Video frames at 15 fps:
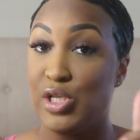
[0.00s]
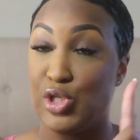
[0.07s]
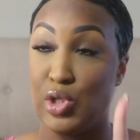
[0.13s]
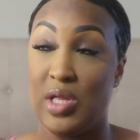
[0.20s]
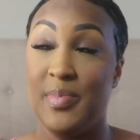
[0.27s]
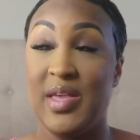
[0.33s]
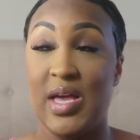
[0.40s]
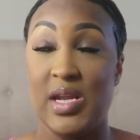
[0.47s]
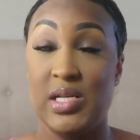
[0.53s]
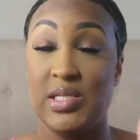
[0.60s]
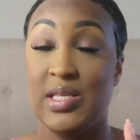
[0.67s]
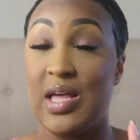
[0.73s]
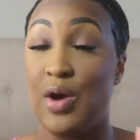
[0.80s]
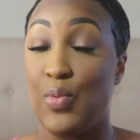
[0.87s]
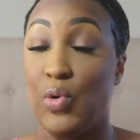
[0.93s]
So let me get
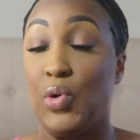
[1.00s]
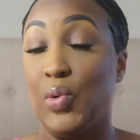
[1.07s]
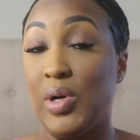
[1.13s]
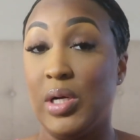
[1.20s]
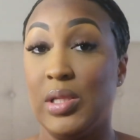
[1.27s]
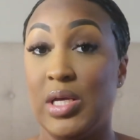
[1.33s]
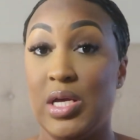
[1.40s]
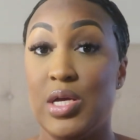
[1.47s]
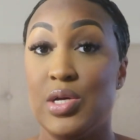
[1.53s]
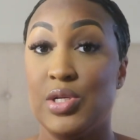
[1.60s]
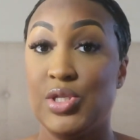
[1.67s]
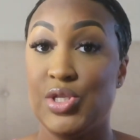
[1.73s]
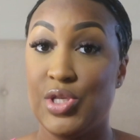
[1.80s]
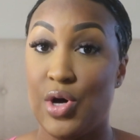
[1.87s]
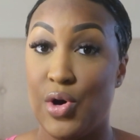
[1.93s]
into that real quickly.
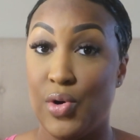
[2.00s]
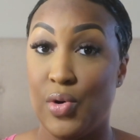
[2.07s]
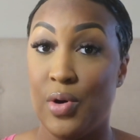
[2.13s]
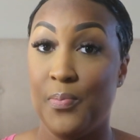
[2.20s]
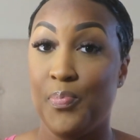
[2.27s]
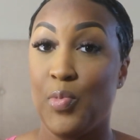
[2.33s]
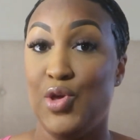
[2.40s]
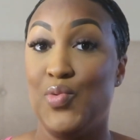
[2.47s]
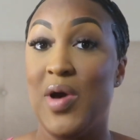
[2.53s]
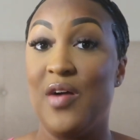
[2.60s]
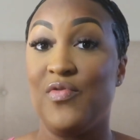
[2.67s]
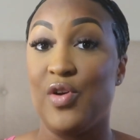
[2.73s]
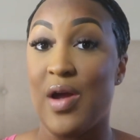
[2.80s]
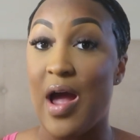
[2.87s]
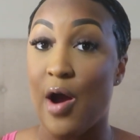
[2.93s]
So you
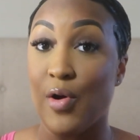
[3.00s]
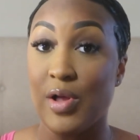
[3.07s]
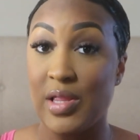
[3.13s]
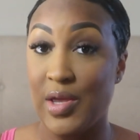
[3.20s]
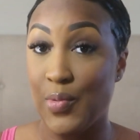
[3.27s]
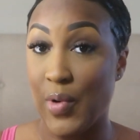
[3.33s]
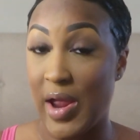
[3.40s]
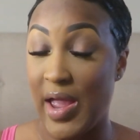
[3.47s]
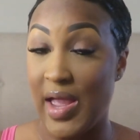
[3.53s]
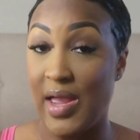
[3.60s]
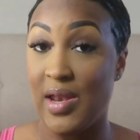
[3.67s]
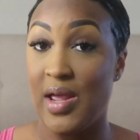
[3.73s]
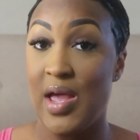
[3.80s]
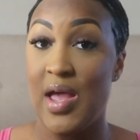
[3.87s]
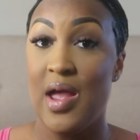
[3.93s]
have your hourly
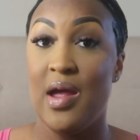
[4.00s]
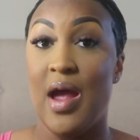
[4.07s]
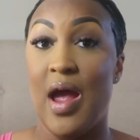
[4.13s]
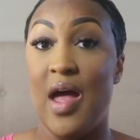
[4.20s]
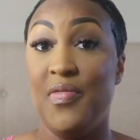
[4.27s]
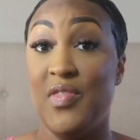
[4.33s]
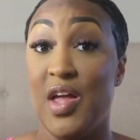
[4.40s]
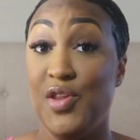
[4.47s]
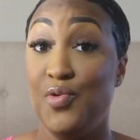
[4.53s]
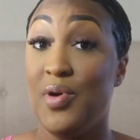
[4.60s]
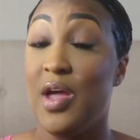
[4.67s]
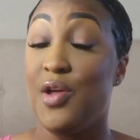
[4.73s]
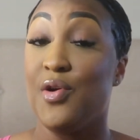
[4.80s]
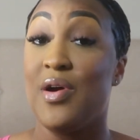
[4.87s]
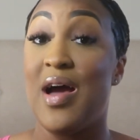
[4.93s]
rate and then you
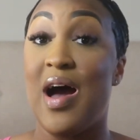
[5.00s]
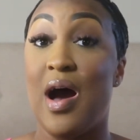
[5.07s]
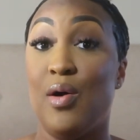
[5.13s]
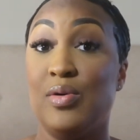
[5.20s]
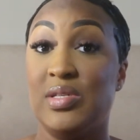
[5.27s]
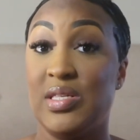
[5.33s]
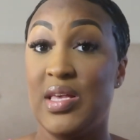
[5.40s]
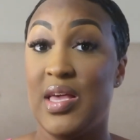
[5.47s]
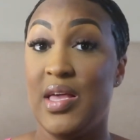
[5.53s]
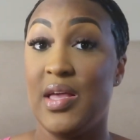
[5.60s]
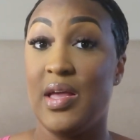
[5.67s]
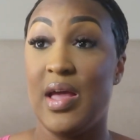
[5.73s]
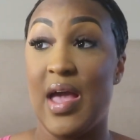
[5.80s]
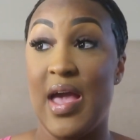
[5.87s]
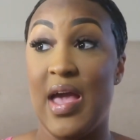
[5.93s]
get your
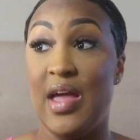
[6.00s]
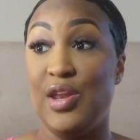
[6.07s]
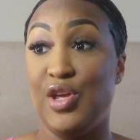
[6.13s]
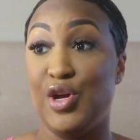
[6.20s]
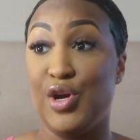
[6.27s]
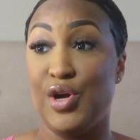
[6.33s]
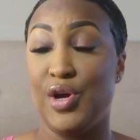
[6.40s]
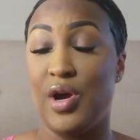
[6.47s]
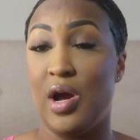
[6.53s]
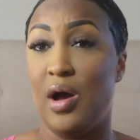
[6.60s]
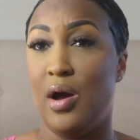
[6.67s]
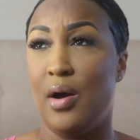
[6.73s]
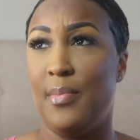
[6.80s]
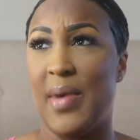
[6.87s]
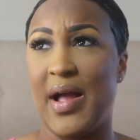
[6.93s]
housing and your,
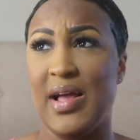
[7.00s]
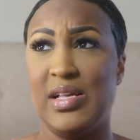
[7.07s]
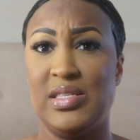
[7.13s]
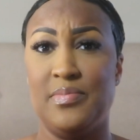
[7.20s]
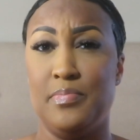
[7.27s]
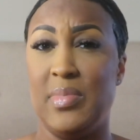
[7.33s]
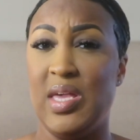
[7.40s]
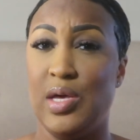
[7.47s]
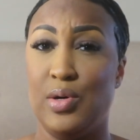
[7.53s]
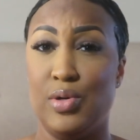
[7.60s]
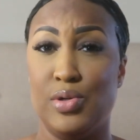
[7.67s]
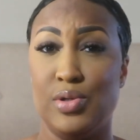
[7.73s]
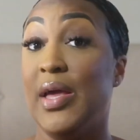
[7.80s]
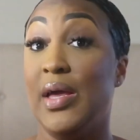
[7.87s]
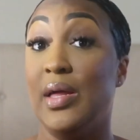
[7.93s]
um, I guess,
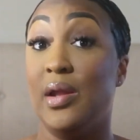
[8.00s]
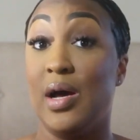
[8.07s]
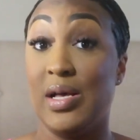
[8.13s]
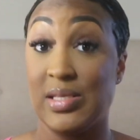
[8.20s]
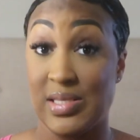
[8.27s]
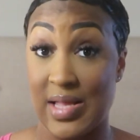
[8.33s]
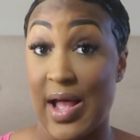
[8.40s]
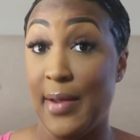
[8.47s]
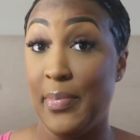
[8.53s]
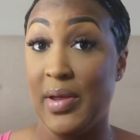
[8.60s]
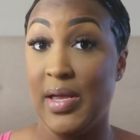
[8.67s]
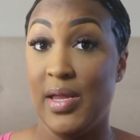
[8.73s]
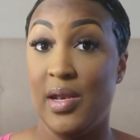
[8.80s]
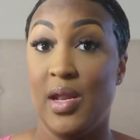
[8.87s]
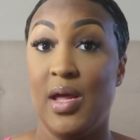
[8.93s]
meals. You get a
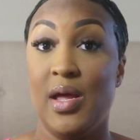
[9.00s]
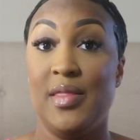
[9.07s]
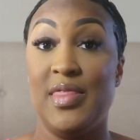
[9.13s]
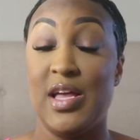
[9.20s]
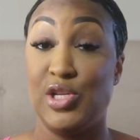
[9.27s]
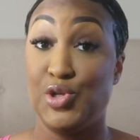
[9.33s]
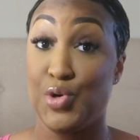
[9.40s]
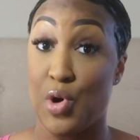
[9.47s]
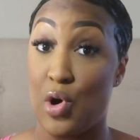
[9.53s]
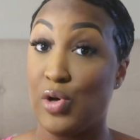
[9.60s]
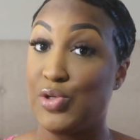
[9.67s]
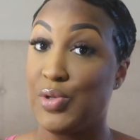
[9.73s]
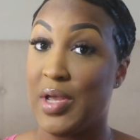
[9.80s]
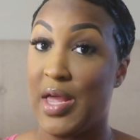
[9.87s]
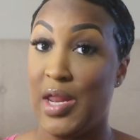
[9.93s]
stipend that you're
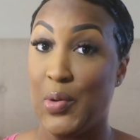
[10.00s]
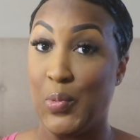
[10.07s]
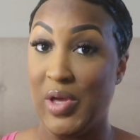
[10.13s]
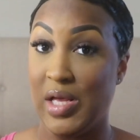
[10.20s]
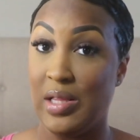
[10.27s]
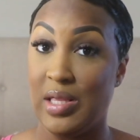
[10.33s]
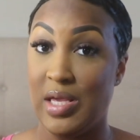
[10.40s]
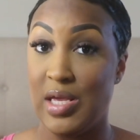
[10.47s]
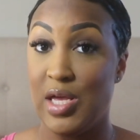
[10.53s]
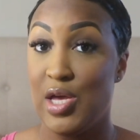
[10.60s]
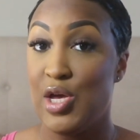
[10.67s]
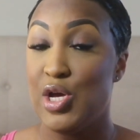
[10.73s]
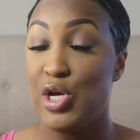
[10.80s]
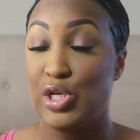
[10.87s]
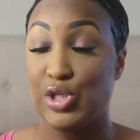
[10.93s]
also getting weekly.
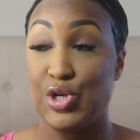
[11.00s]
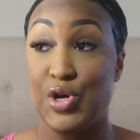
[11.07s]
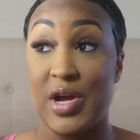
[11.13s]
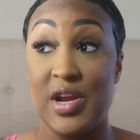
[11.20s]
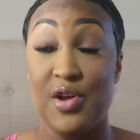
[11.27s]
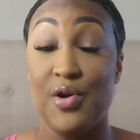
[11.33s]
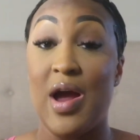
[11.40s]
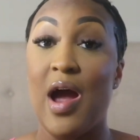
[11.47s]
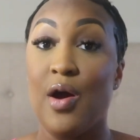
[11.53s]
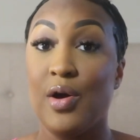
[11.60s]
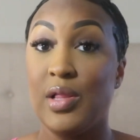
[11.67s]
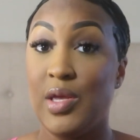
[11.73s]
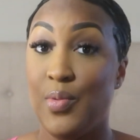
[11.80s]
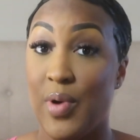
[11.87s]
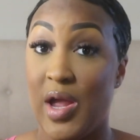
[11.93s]
So you're getting your
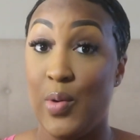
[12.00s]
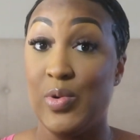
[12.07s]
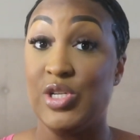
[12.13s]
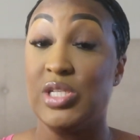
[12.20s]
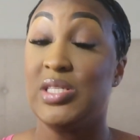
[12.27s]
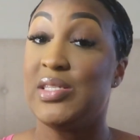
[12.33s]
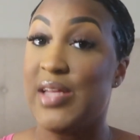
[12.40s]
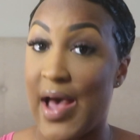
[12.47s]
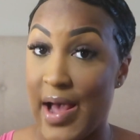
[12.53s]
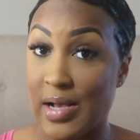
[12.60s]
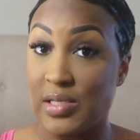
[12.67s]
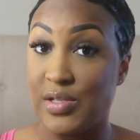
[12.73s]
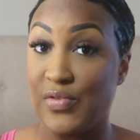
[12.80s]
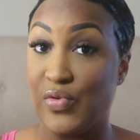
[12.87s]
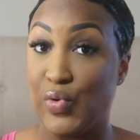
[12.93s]
hourly rate, which is
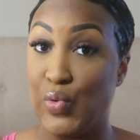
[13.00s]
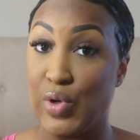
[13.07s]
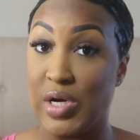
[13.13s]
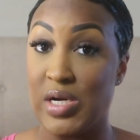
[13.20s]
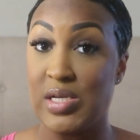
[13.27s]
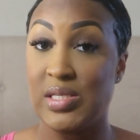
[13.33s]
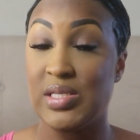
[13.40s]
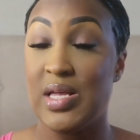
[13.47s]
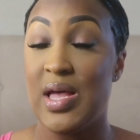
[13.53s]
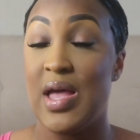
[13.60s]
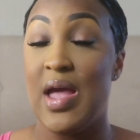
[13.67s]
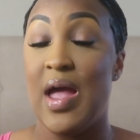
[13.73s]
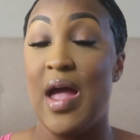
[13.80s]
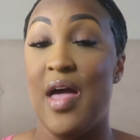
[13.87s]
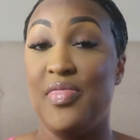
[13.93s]
taxed, of course,
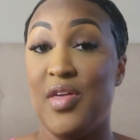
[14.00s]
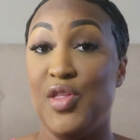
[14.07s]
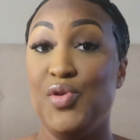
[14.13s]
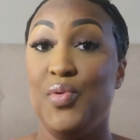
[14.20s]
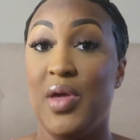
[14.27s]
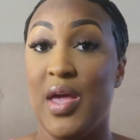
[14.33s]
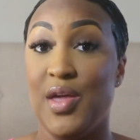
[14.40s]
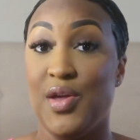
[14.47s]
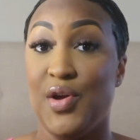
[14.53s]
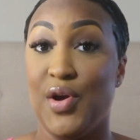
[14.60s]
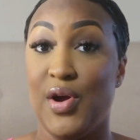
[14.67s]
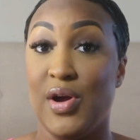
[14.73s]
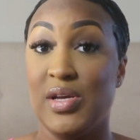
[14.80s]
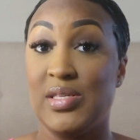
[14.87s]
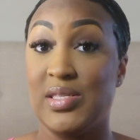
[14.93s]
and then you get
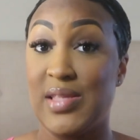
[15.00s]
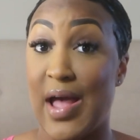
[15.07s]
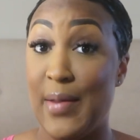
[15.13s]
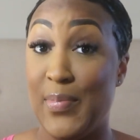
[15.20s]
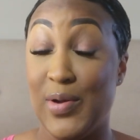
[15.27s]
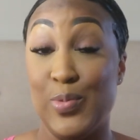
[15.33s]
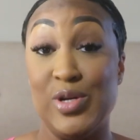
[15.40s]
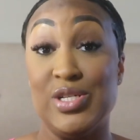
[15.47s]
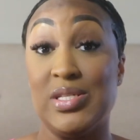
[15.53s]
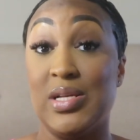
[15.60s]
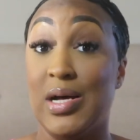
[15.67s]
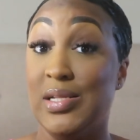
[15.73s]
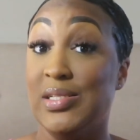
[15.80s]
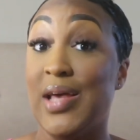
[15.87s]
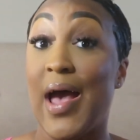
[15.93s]
your stipend, which is
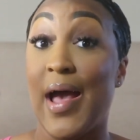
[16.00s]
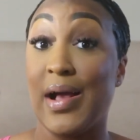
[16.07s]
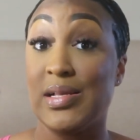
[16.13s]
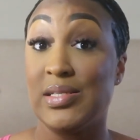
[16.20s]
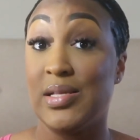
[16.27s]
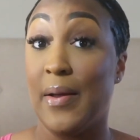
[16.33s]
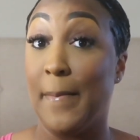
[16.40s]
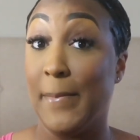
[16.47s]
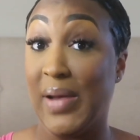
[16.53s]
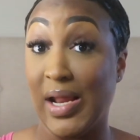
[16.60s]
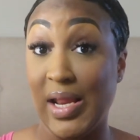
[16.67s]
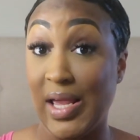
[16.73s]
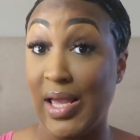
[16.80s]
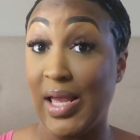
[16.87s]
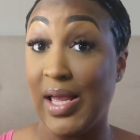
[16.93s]
untaxed
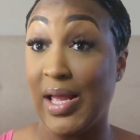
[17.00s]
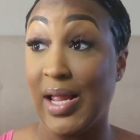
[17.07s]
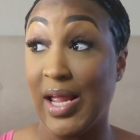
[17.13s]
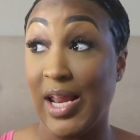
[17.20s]
money.